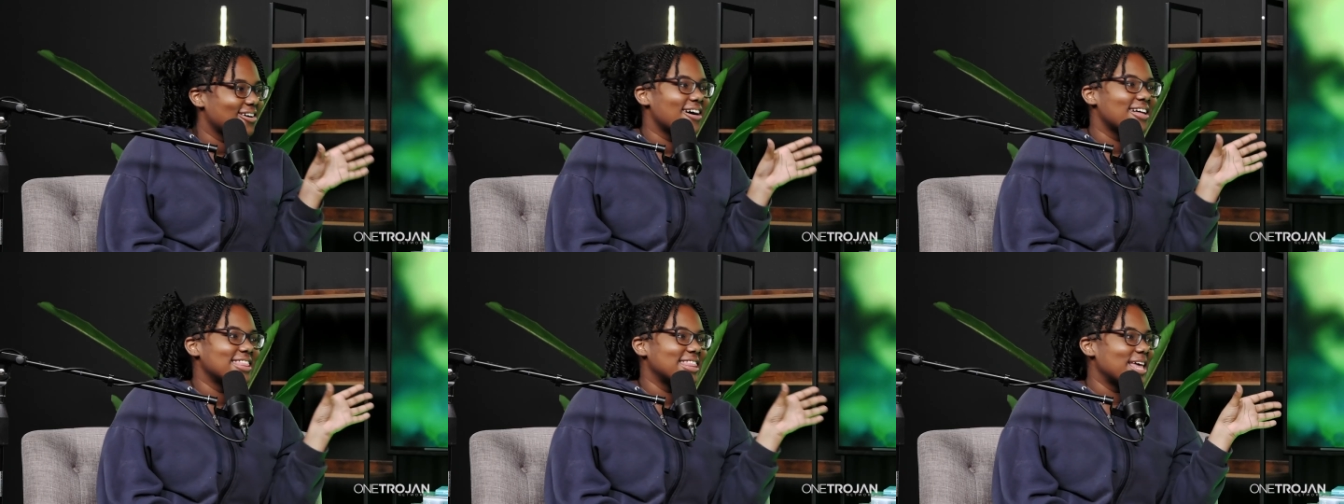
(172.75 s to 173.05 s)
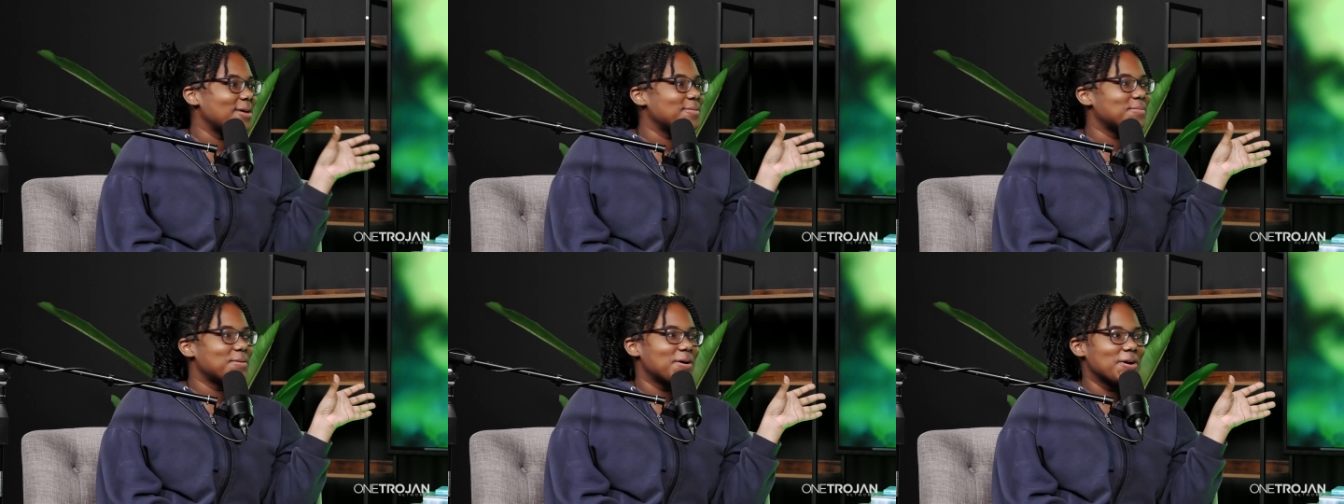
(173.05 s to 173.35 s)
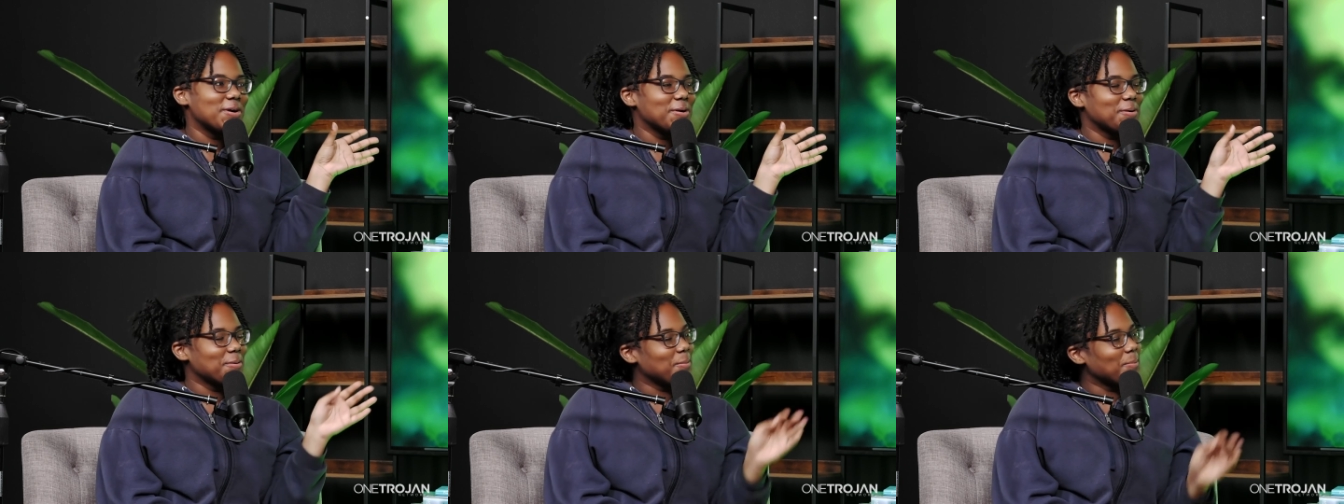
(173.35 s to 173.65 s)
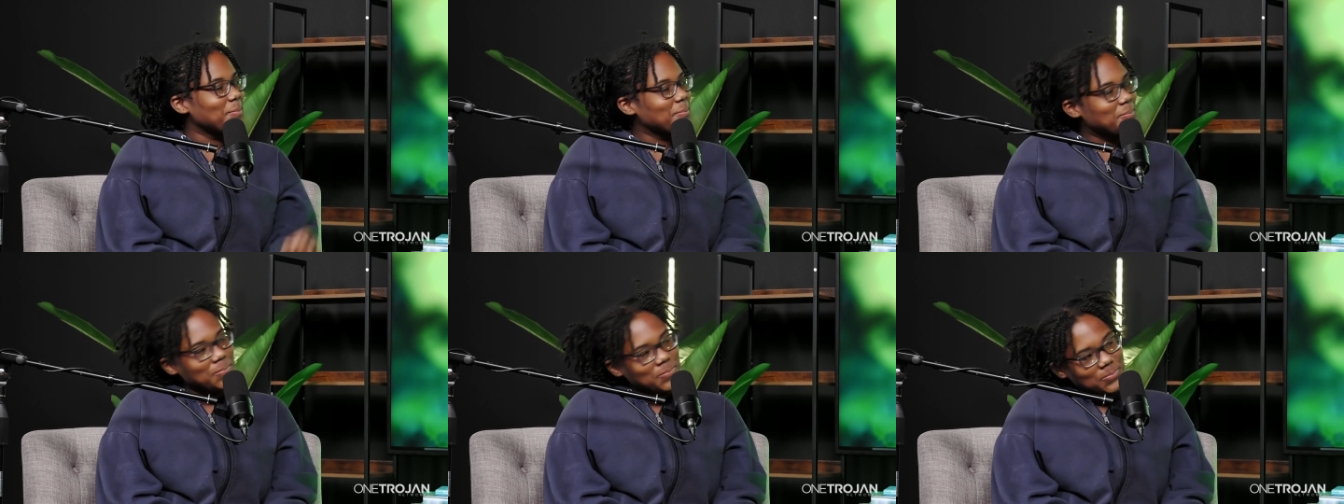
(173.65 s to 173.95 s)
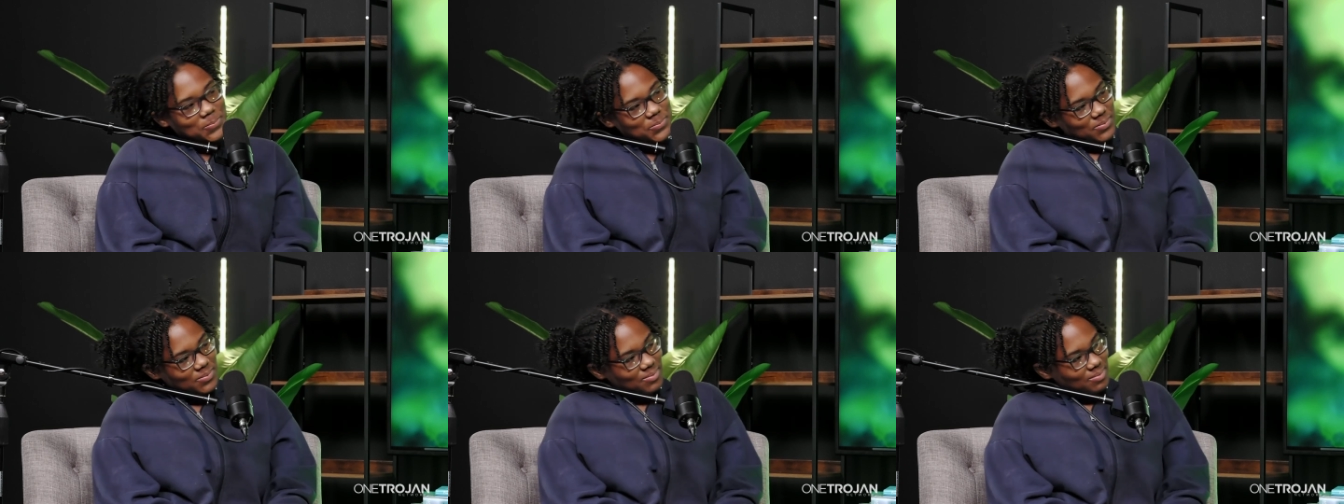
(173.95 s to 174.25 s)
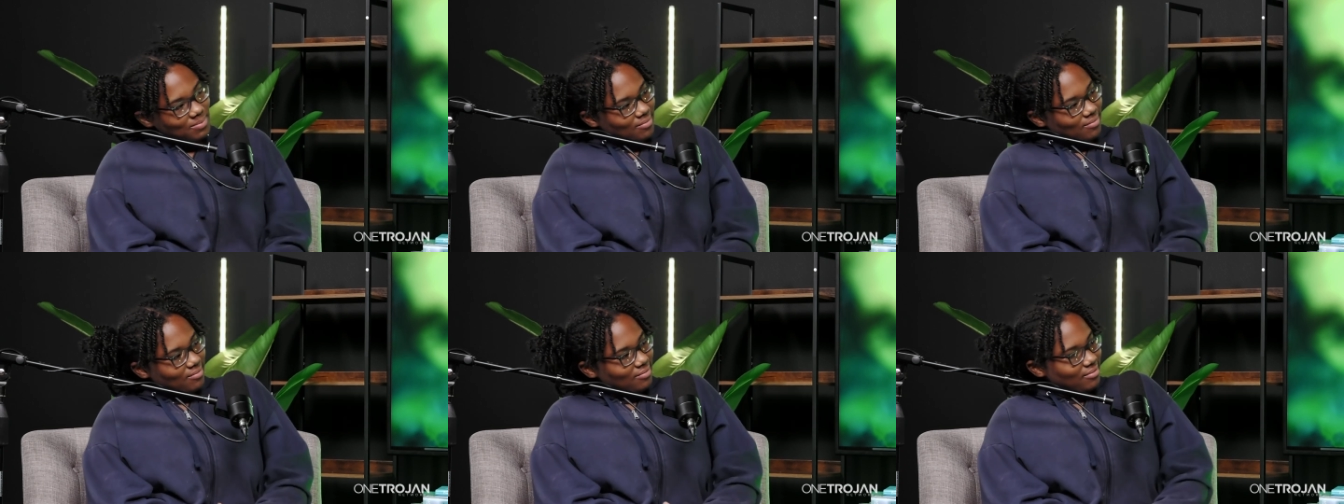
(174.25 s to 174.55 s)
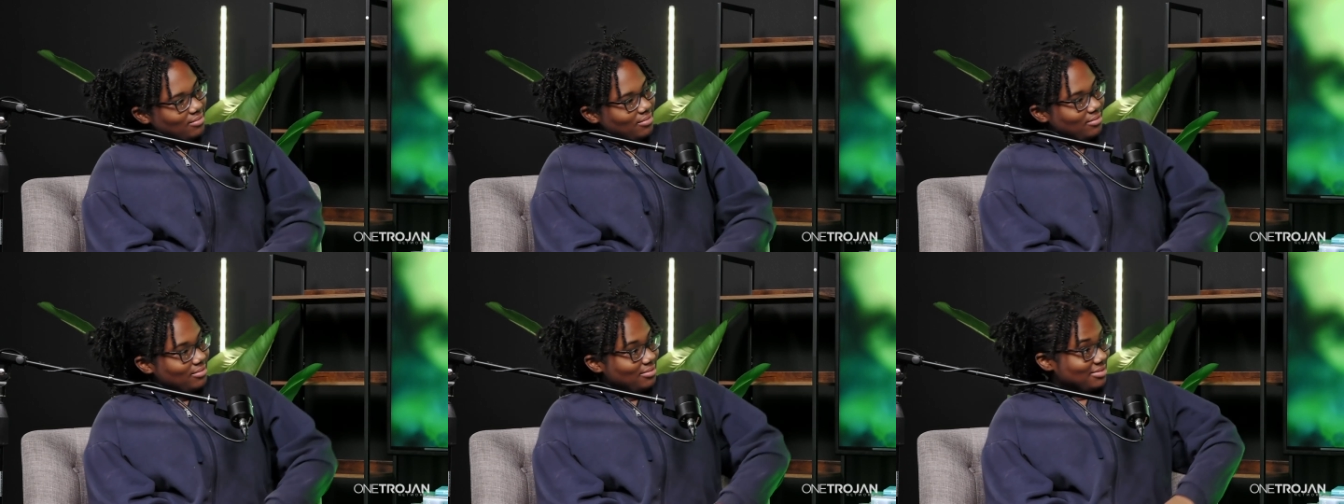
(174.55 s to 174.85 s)
It's like when you go up the
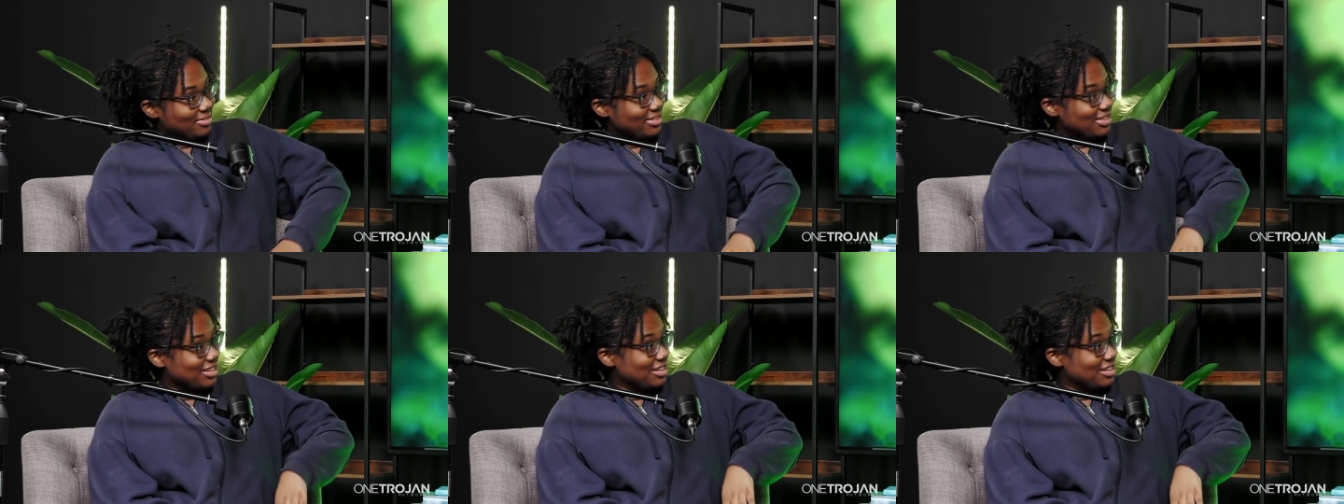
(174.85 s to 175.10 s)
stairs and